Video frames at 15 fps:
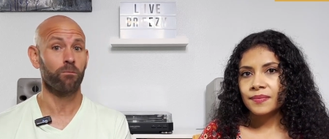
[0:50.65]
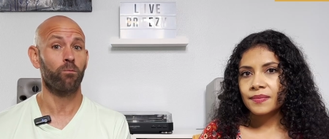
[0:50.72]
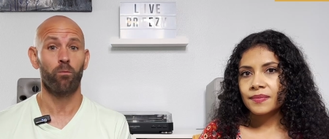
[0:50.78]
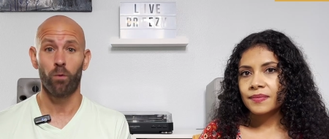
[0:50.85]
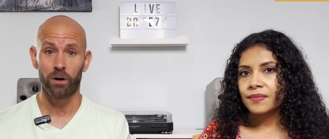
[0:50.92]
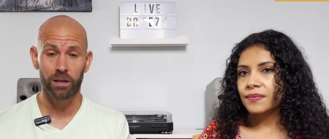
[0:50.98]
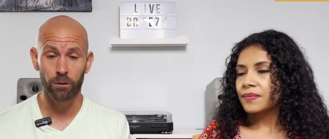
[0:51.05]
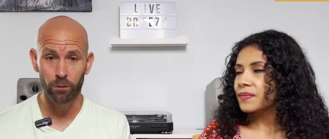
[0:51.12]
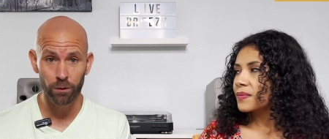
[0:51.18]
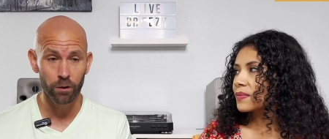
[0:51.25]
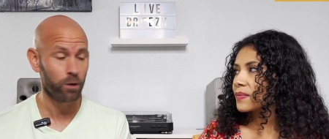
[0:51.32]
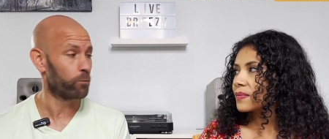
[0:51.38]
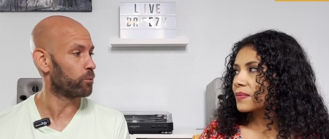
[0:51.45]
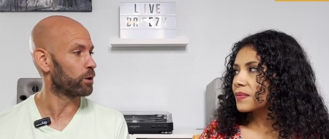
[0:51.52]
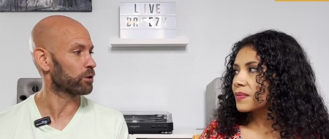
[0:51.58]
Speaker 1: working with a
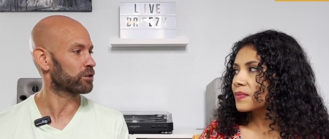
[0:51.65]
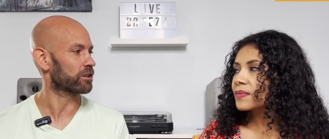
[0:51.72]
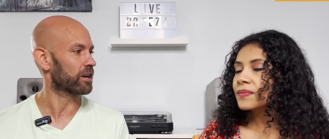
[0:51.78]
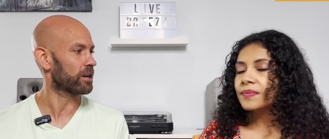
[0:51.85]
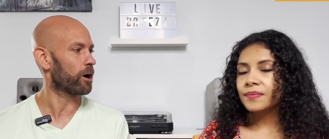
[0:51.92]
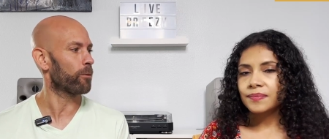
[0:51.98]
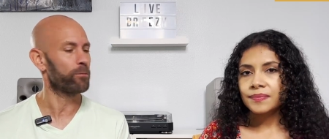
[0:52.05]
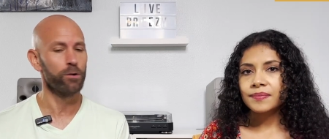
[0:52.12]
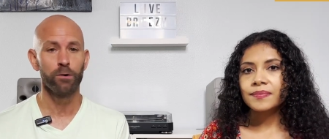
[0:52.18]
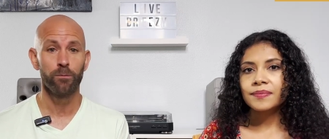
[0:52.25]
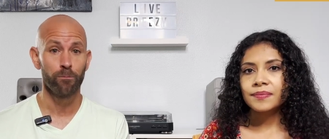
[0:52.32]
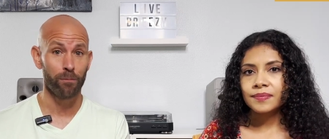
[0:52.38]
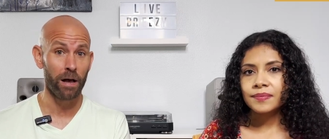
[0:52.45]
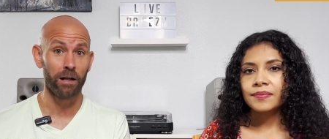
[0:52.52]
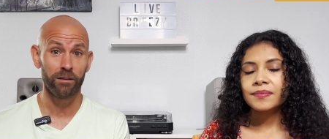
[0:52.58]
good realtor can help you
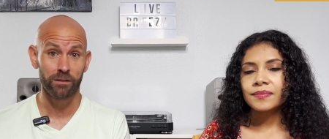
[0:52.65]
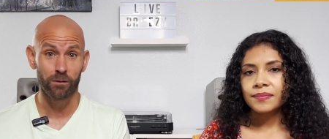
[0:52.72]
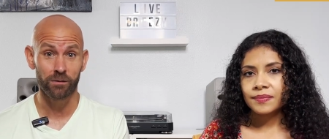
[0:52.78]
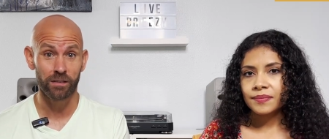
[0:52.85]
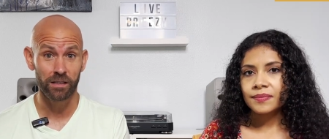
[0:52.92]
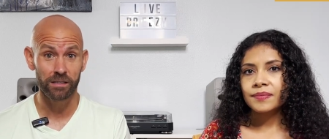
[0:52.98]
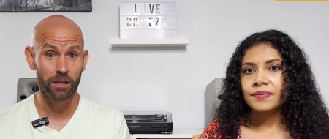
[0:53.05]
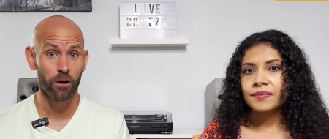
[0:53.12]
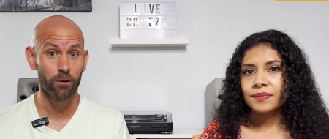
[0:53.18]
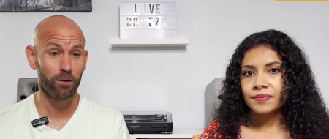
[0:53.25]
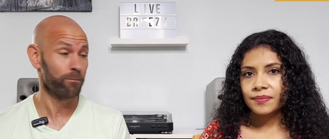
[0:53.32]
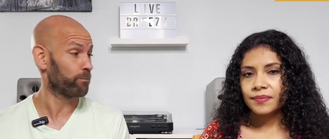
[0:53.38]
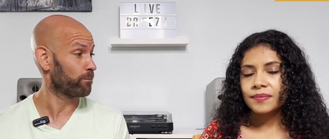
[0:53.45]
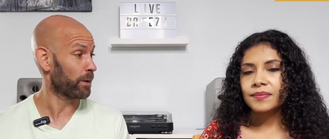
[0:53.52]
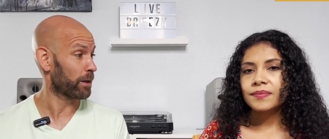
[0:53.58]
balance those things
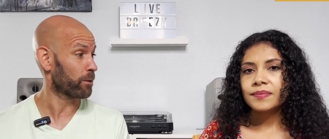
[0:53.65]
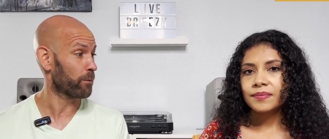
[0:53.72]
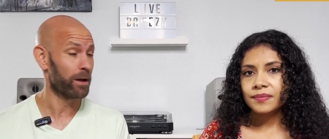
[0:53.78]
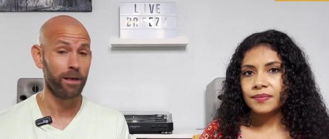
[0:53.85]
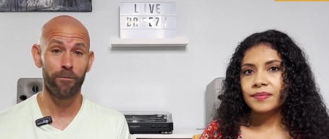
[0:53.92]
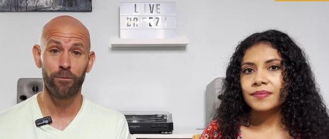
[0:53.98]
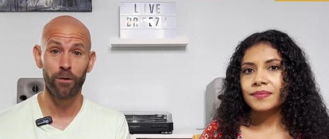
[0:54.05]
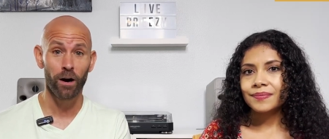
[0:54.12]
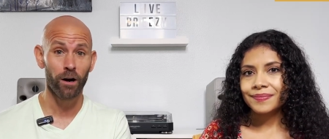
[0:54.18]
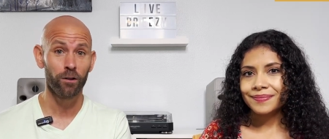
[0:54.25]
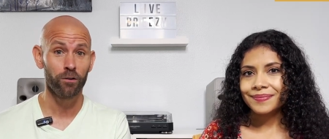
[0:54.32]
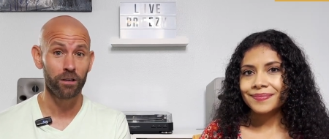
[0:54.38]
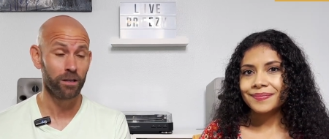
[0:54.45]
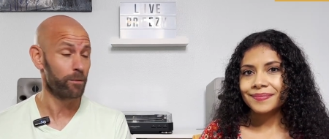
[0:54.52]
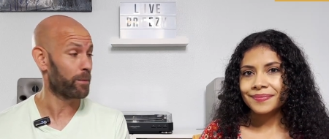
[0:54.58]
out. By the way, if you are
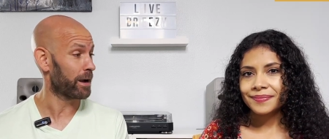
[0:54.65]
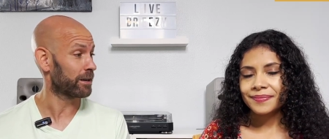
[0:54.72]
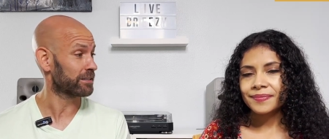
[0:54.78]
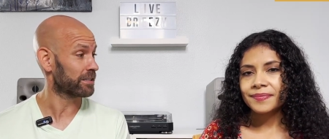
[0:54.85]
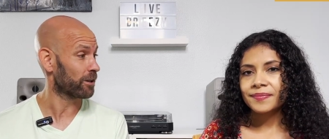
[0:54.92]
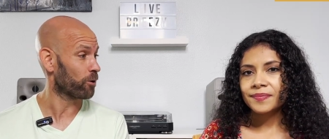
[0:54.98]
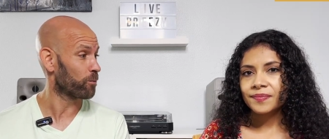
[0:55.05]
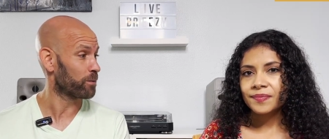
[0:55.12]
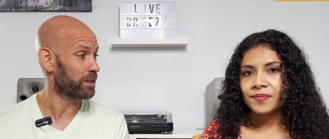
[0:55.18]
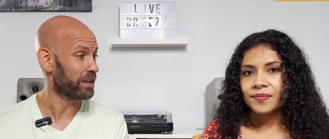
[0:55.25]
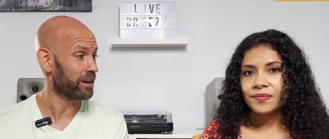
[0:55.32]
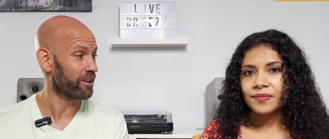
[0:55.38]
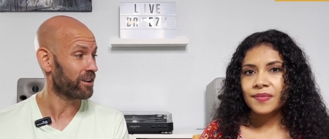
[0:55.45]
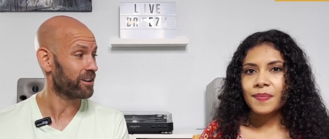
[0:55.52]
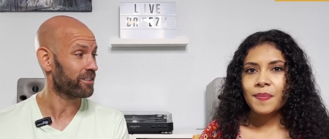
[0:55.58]
looking to buy or sell a home in the
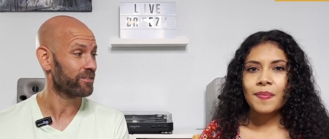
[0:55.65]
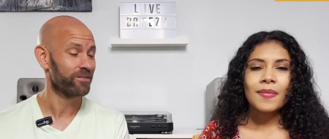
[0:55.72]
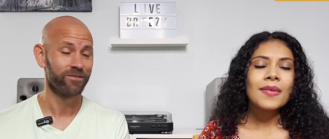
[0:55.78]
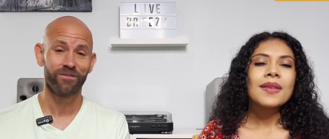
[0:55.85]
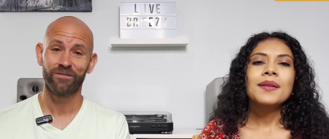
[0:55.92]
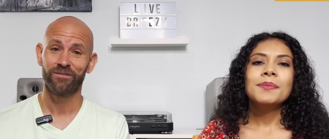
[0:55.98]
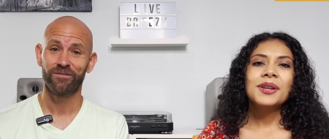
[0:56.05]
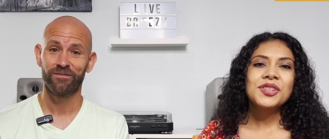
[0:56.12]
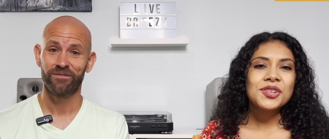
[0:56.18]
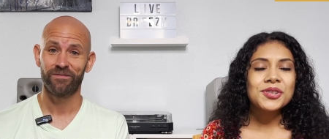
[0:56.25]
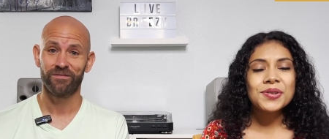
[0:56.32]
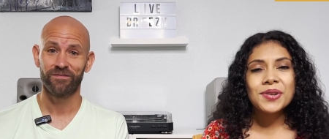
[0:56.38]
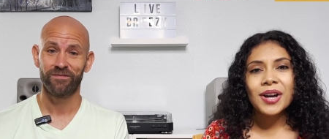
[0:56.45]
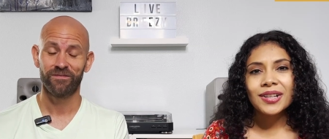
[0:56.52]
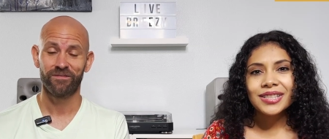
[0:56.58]
area,
Speaker 2: make sure
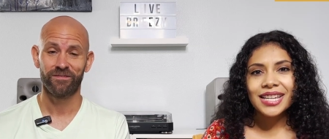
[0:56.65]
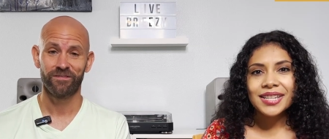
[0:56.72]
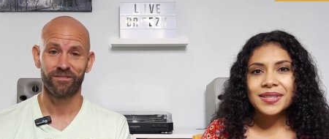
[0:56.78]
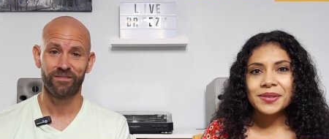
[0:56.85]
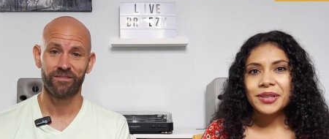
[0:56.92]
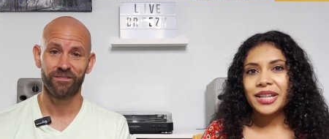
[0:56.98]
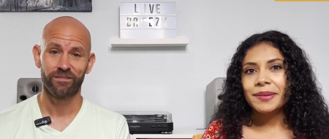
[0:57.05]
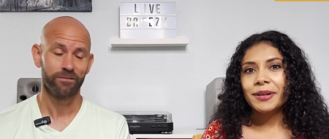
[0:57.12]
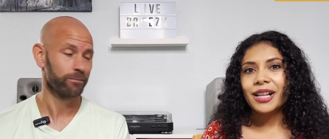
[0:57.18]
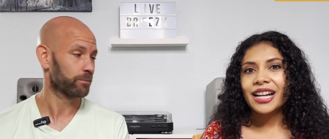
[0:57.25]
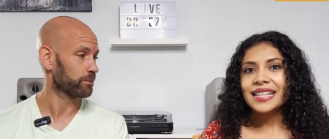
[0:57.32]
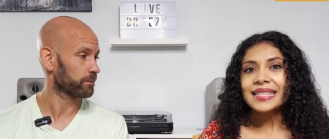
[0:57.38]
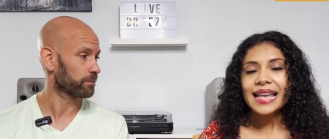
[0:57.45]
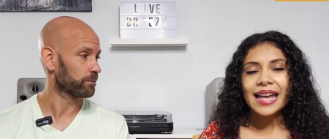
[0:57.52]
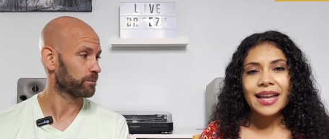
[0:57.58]
to call, text, or email
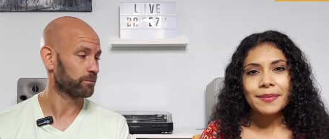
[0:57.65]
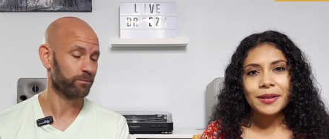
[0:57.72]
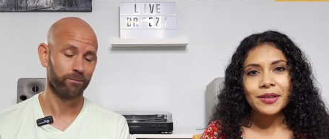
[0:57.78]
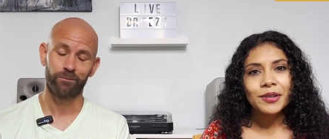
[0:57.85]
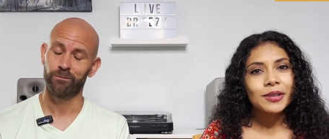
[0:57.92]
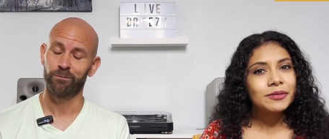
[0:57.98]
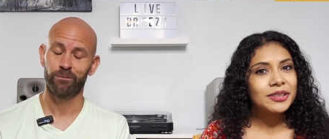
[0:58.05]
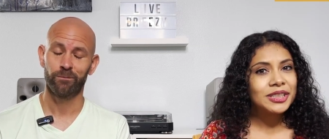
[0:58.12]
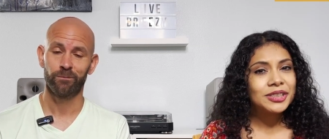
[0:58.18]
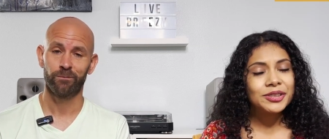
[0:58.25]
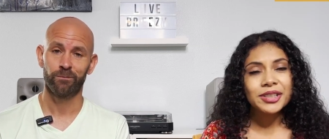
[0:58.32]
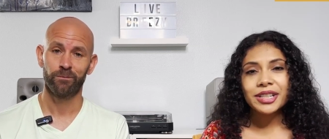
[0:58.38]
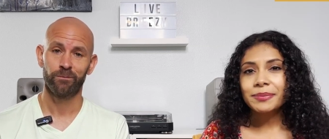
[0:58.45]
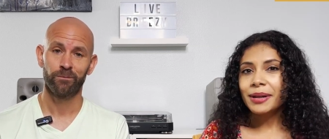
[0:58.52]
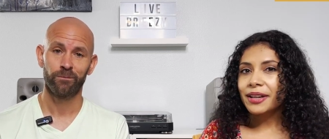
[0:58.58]
us. I am a local realtor
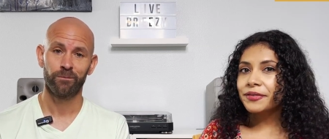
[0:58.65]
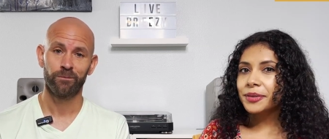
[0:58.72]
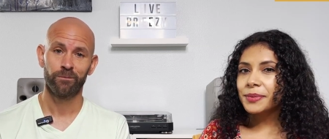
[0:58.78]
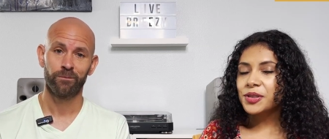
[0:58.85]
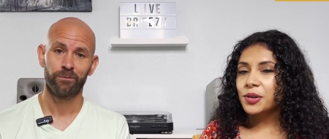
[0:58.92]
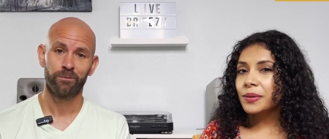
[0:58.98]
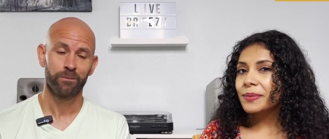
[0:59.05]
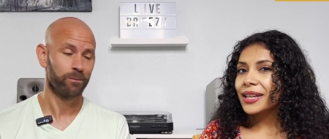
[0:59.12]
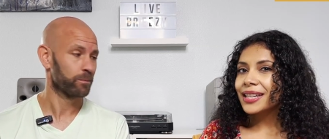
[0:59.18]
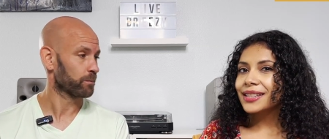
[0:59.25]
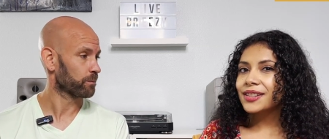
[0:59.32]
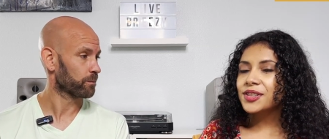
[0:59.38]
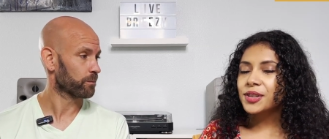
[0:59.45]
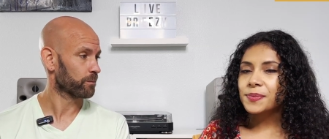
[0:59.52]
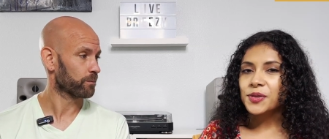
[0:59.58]
here. My information will be in the
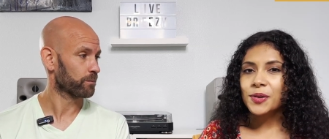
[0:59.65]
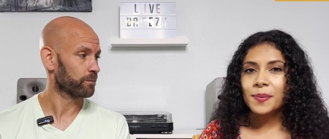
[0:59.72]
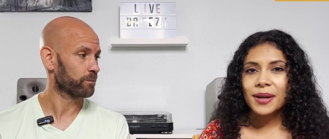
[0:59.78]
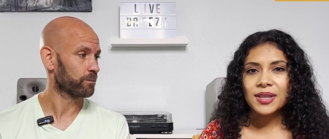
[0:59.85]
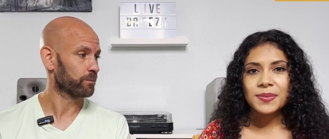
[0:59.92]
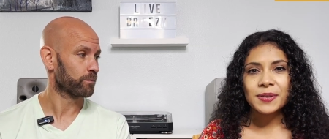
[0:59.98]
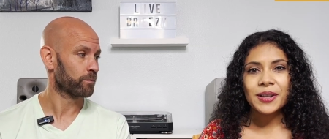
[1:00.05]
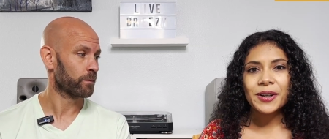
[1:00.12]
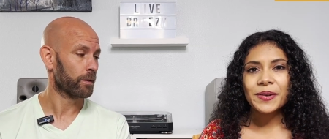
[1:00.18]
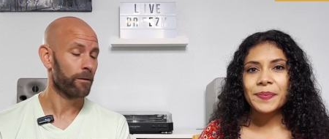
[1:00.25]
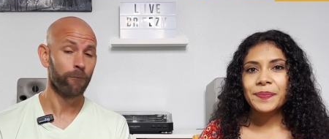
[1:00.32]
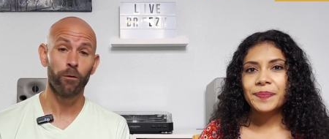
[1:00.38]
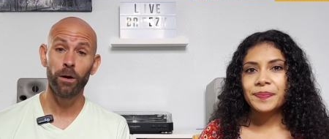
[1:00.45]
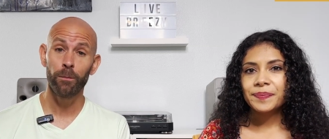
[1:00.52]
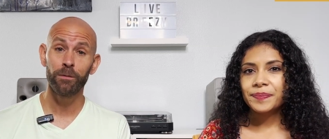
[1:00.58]
description box below.
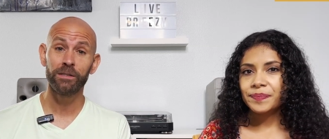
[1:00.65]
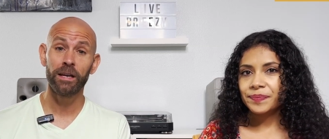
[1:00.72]
Speaker 1: Phone number is